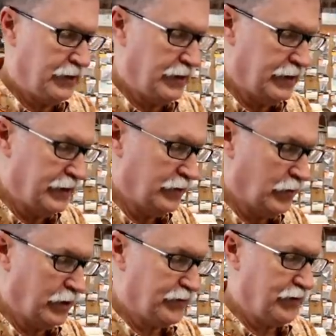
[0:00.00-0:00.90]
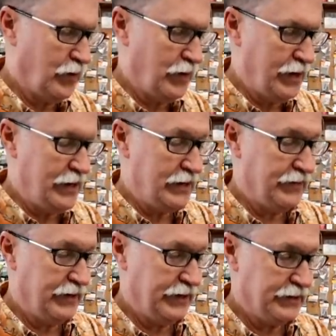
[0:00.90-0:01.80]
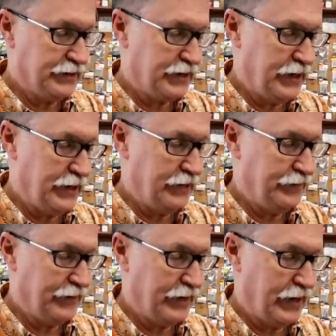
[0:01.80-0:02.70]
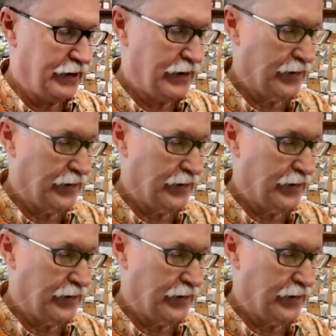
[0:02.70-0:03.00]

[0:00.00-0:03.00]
and it worked for a while, and then it just kind of I don't